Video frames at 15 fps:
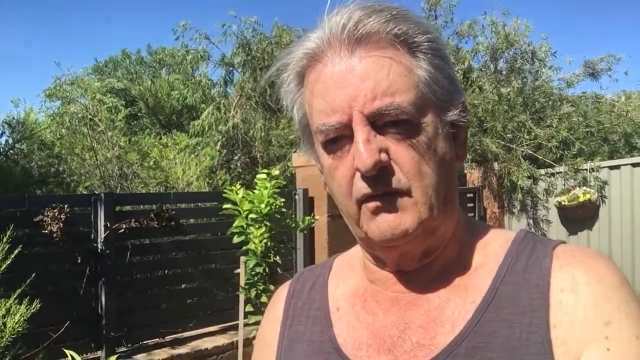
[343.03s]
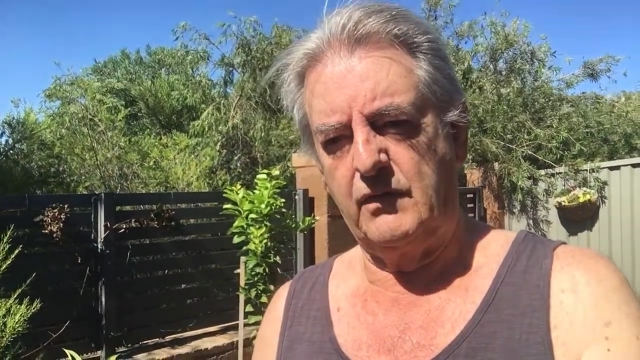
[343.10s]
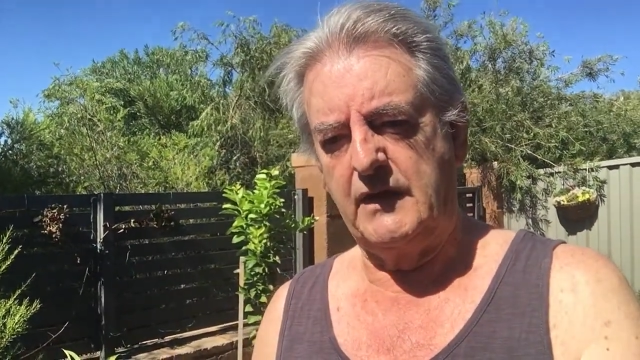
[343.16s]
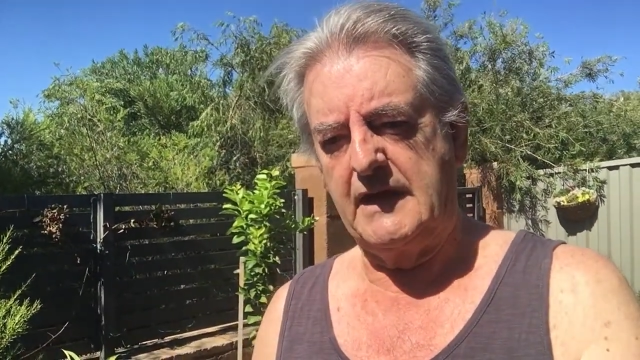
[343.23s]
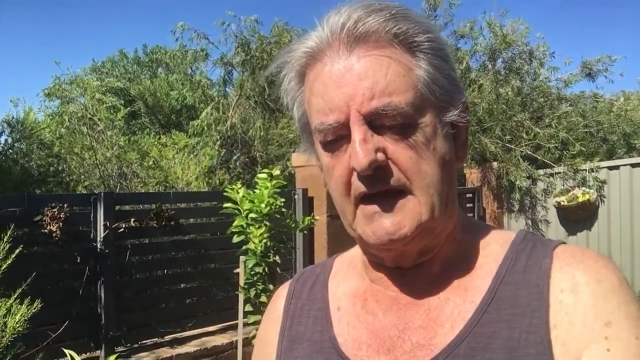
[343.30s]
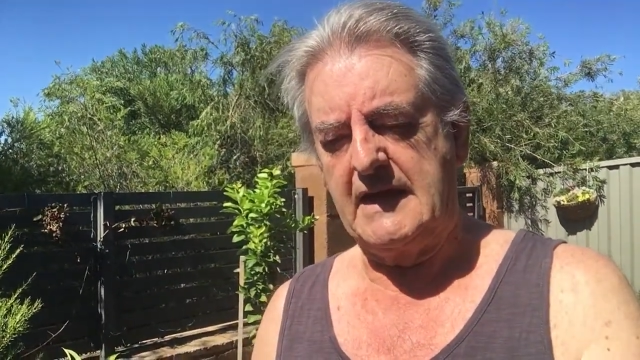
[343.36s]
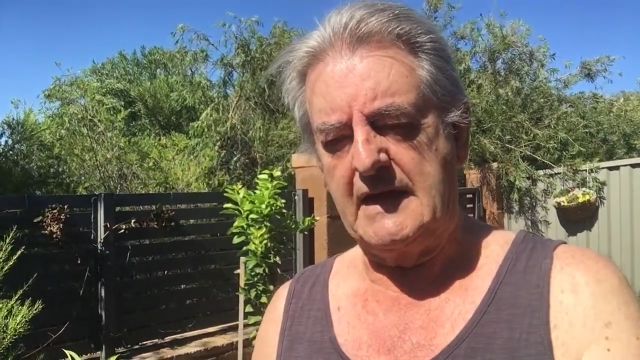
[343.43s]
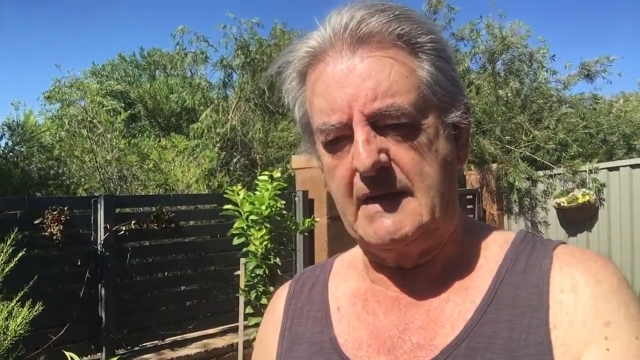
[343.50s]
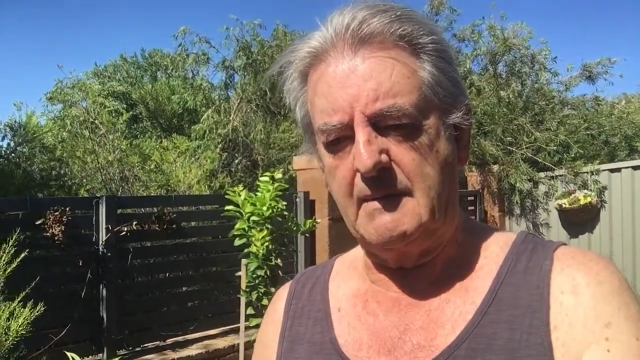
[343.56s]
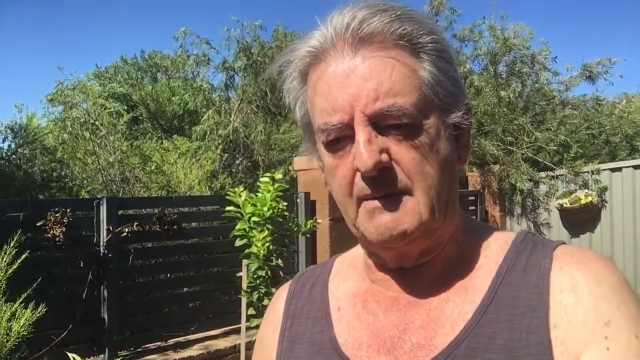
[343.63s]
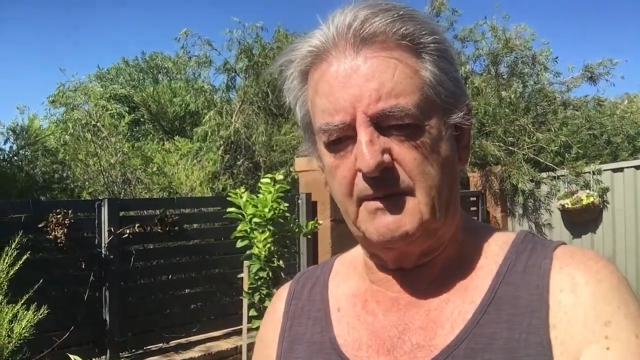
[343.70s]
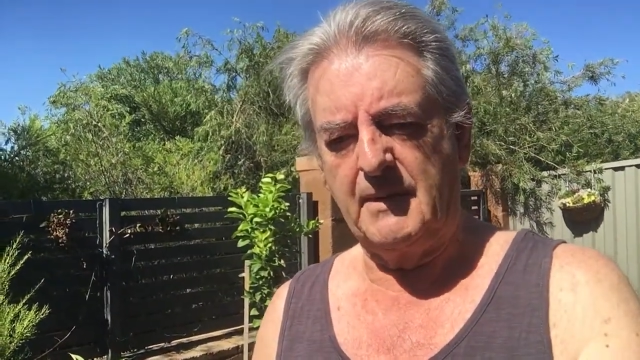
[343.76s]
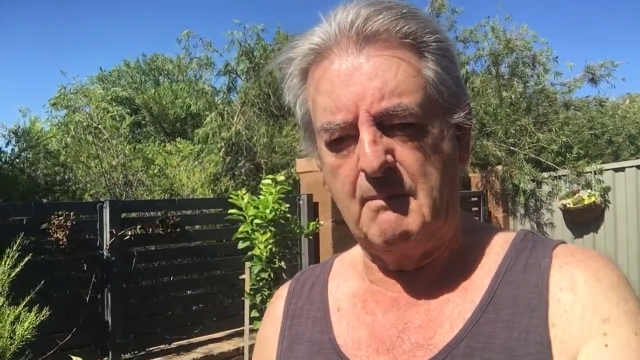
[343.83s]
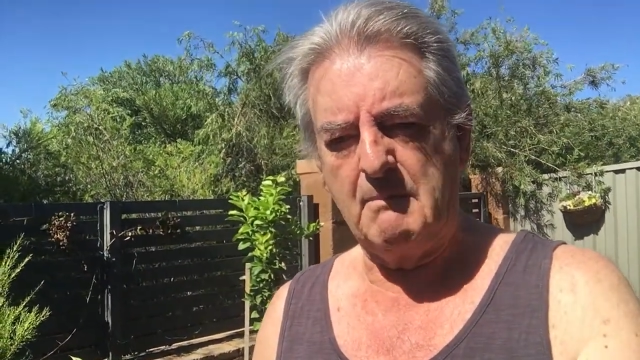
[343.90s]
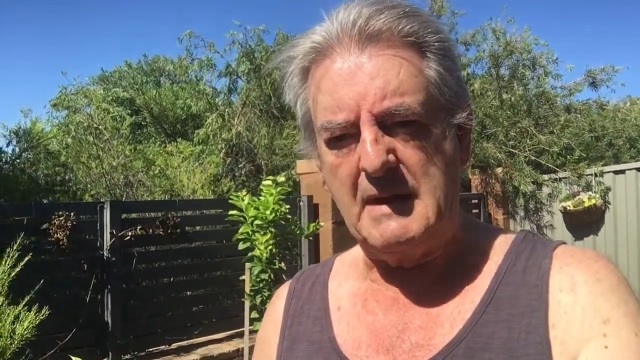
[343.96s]
the
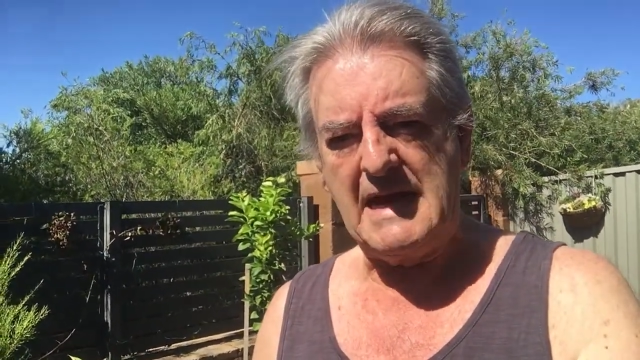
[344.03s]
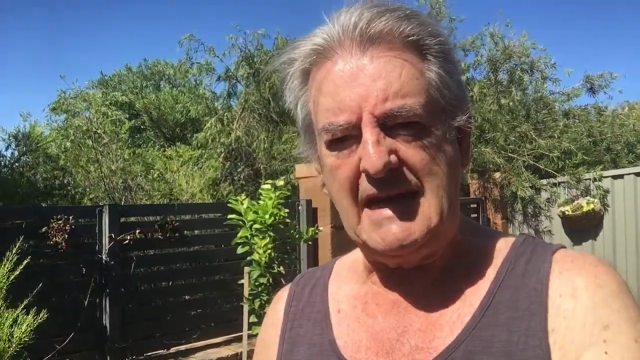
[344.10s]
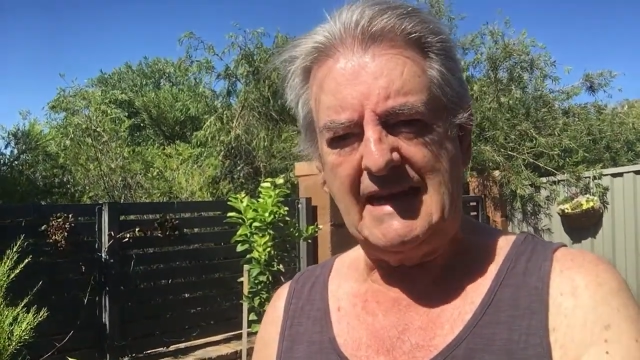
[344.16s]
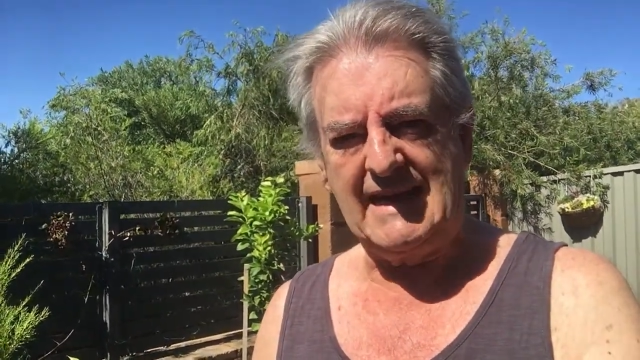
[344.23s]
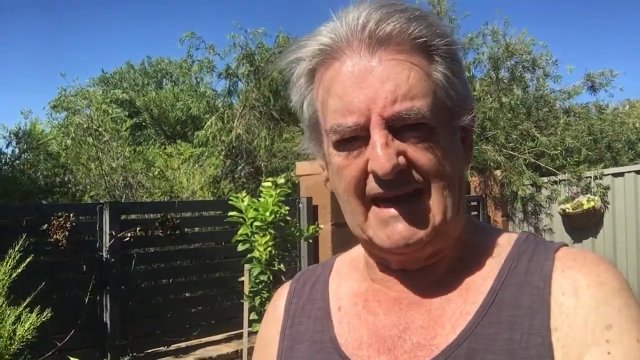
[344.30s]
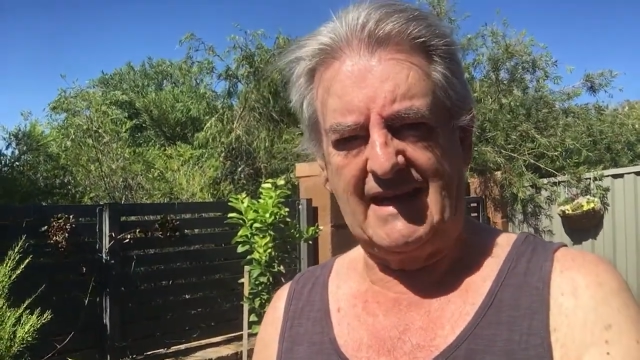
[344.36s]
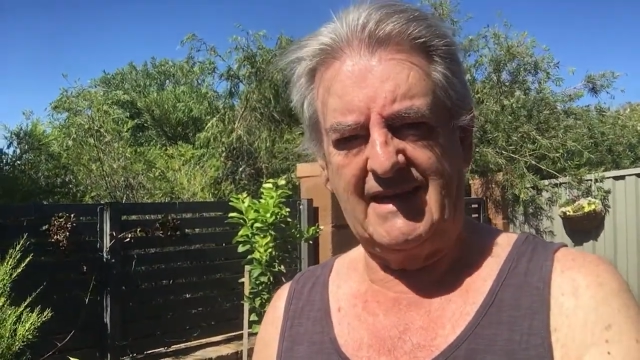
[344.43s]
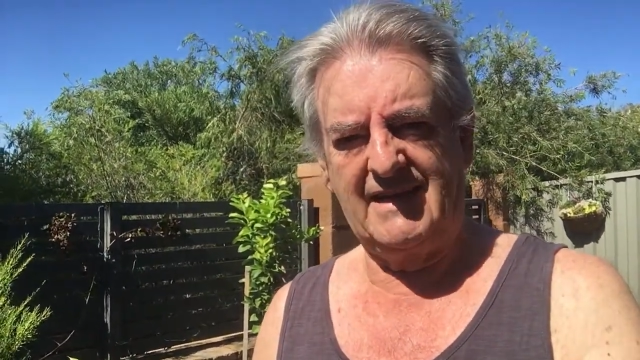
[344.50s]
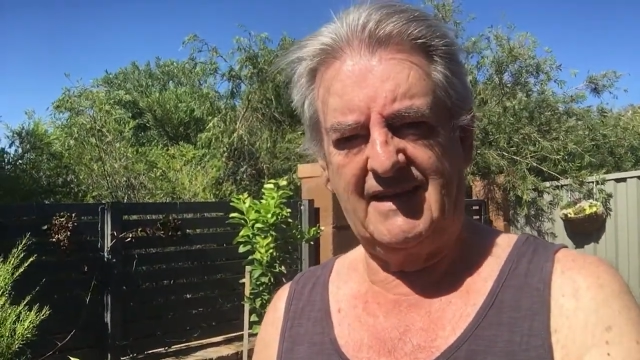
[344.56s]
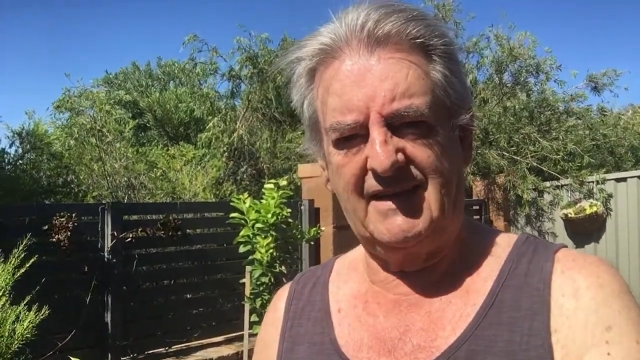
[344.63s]
media.